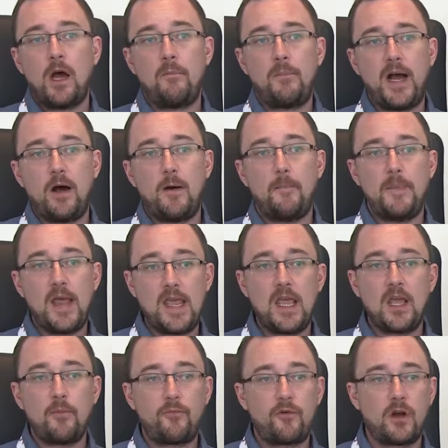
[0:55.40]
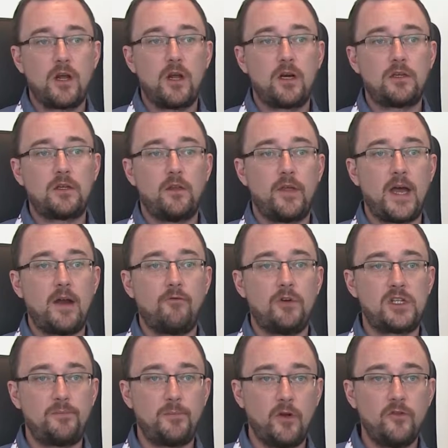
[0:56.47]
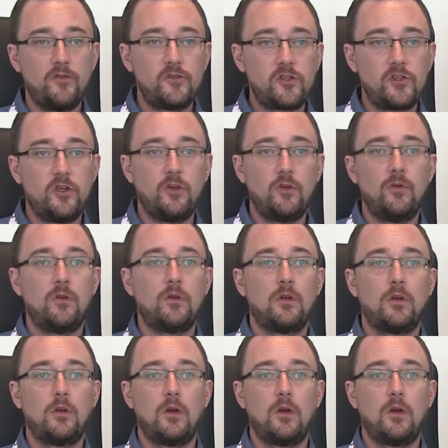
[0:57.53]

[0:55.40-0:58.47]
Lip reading: about making a product that responds to